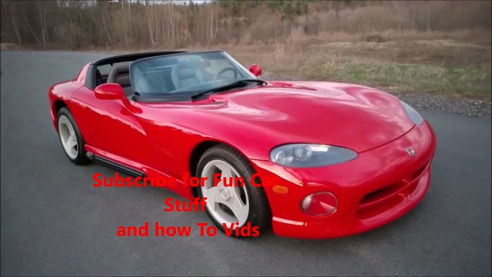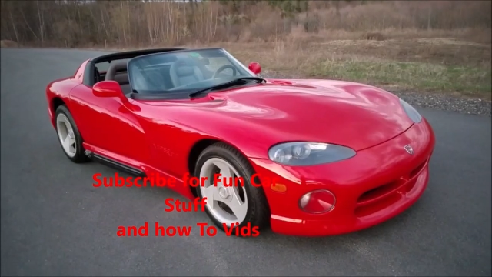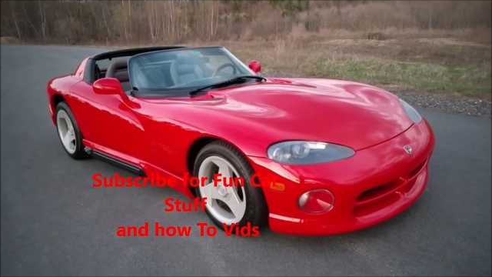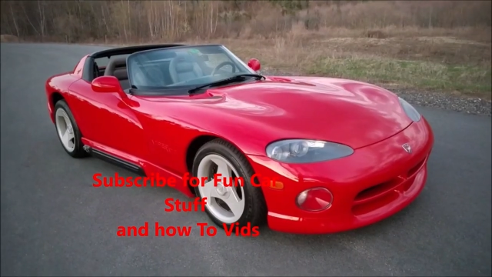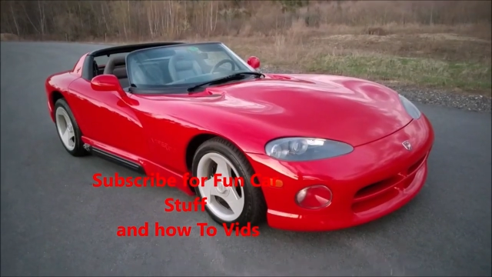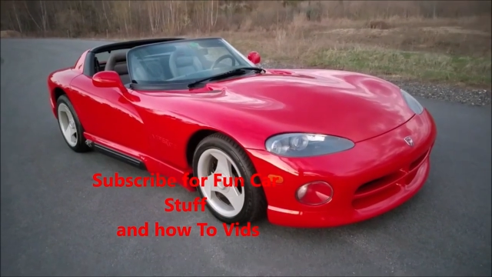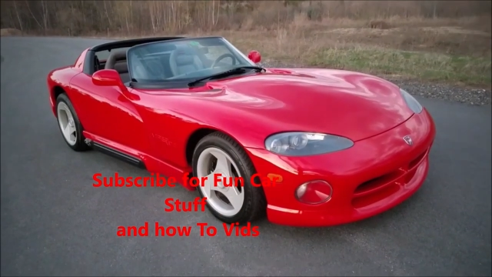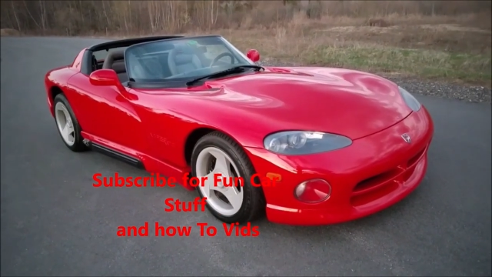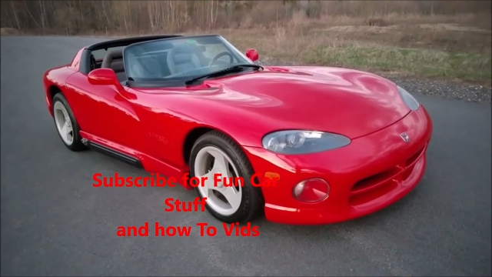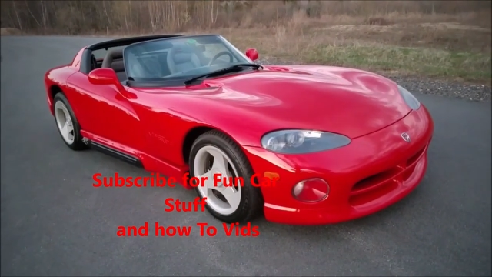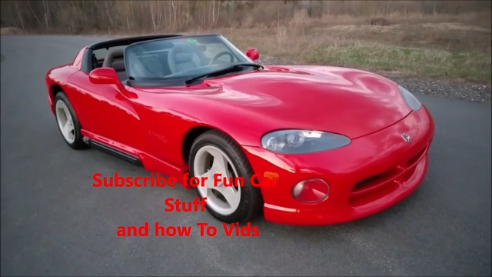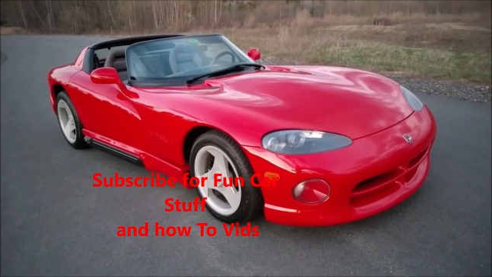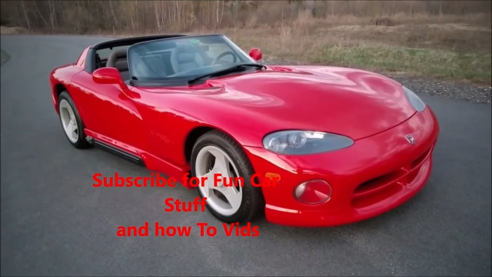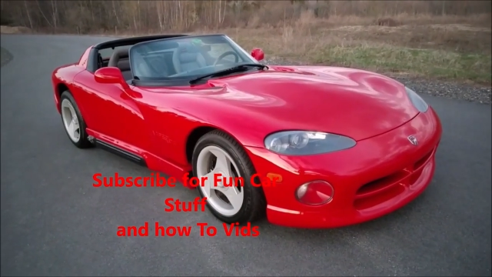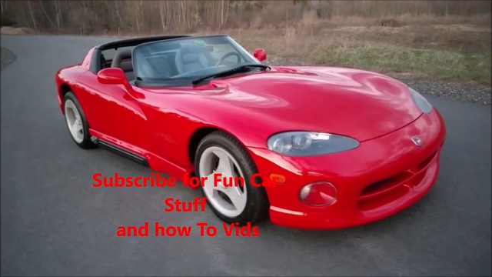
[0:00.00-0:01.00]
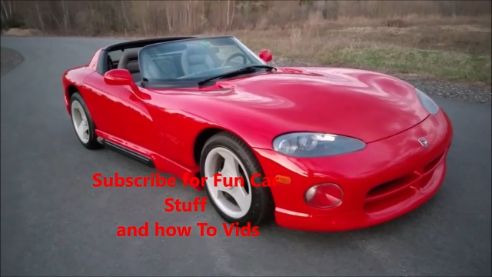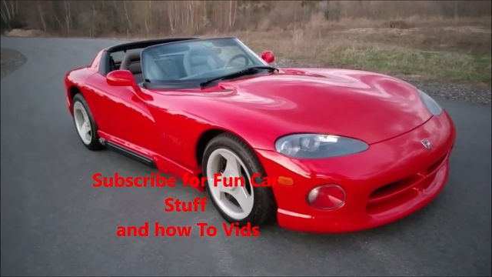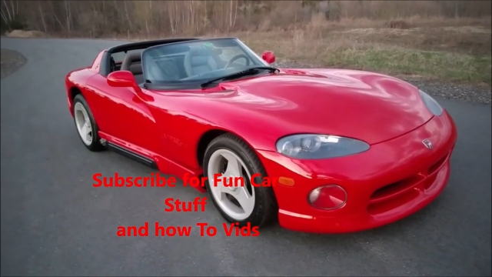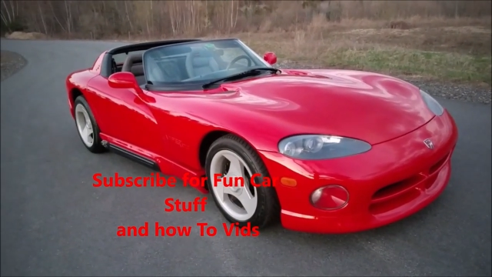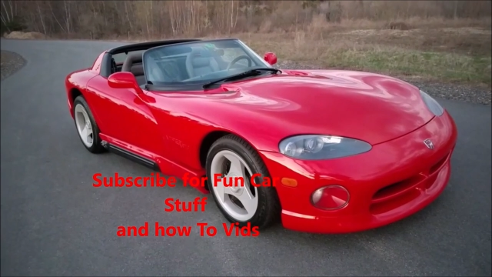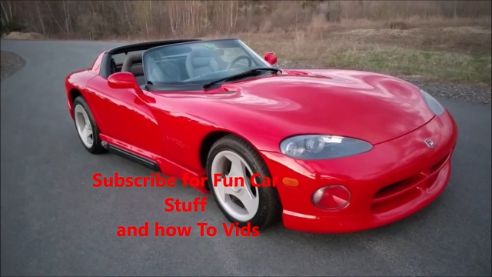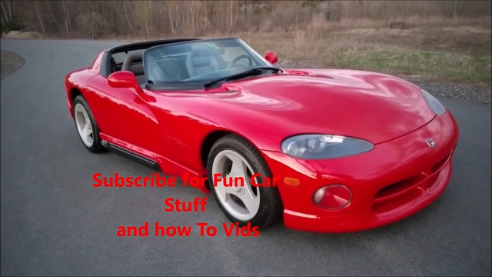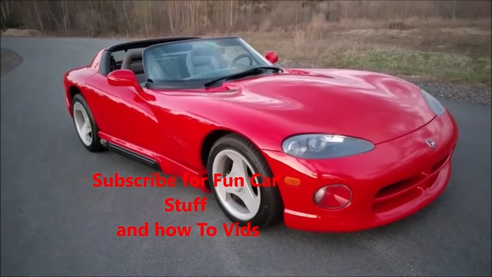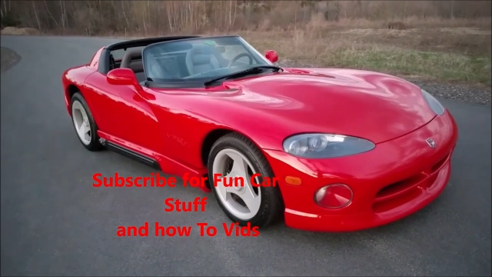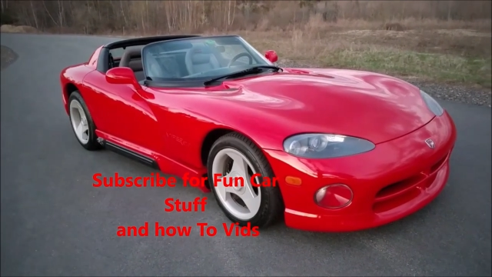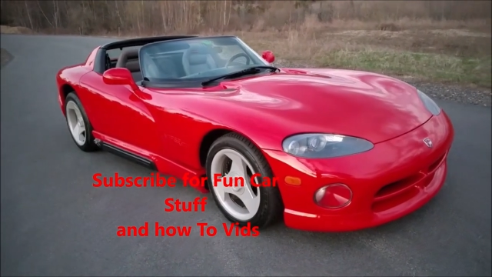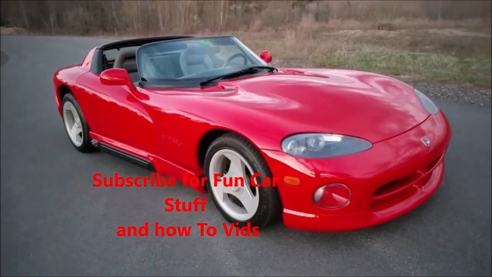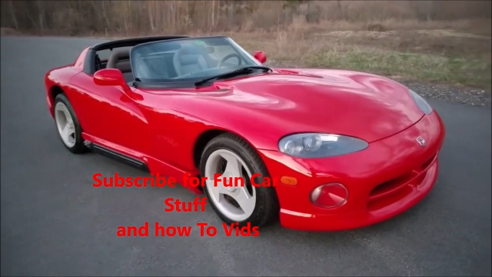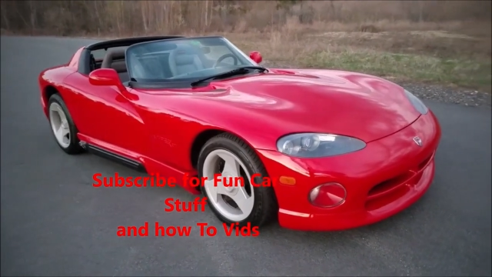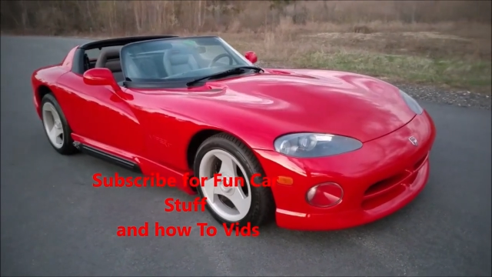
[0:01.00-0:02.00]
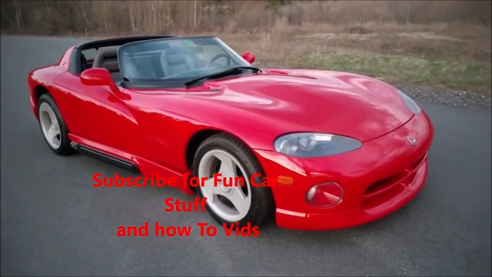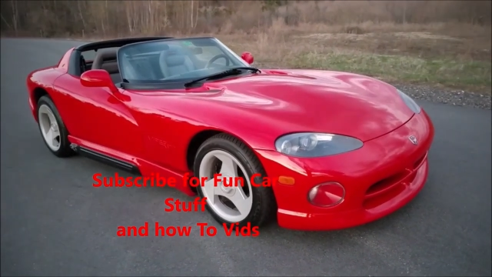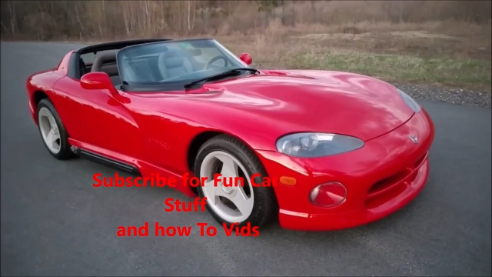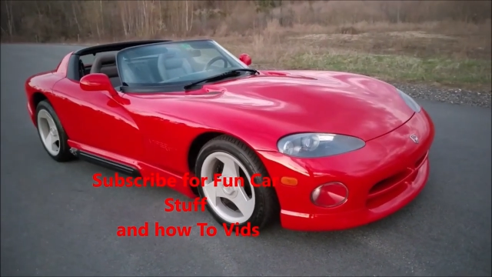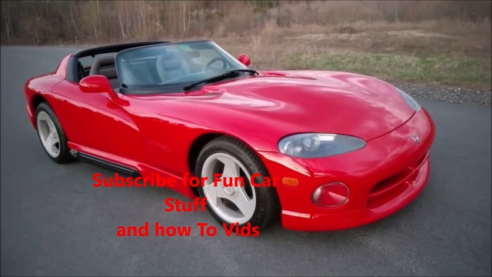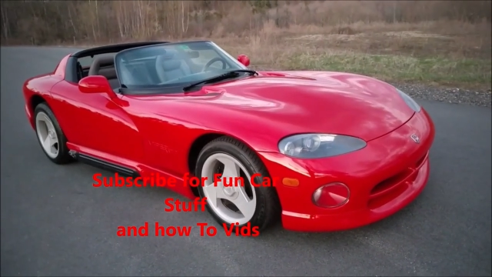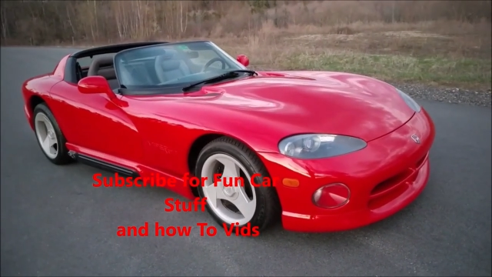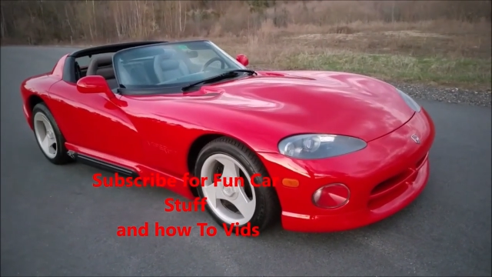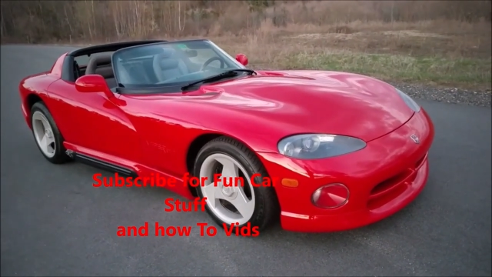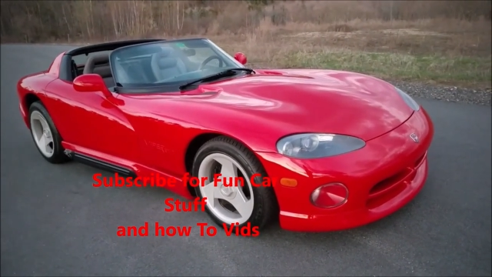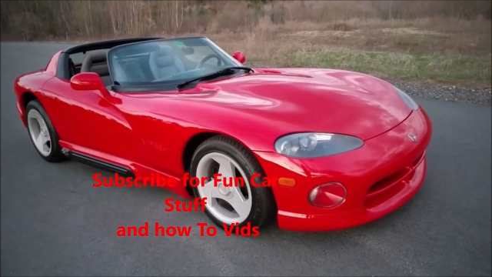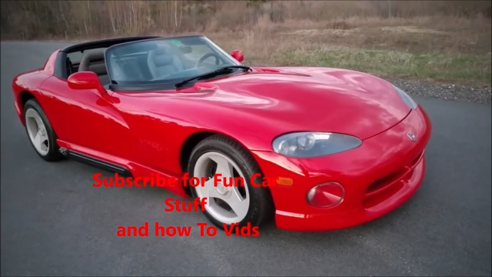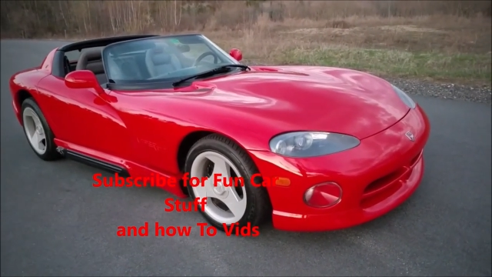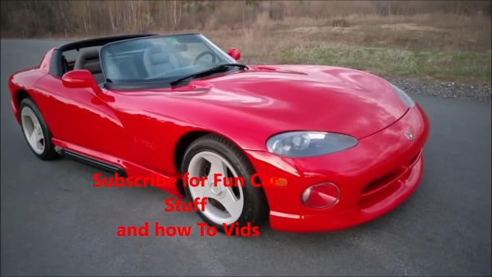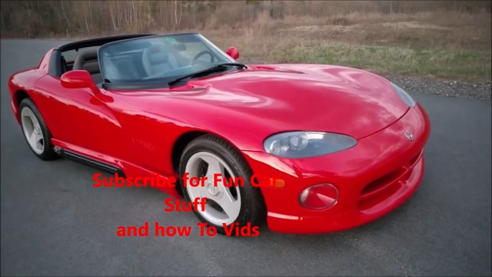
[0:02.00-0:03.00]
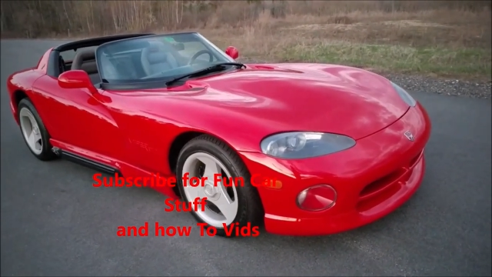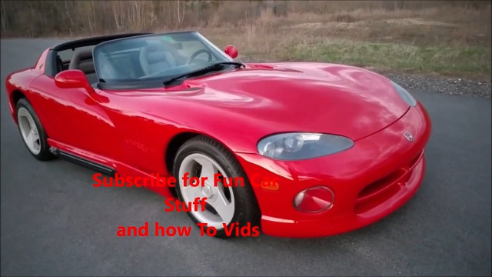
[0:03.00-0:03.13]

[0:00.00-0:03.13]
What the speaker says: Nobody's mouth can be seen.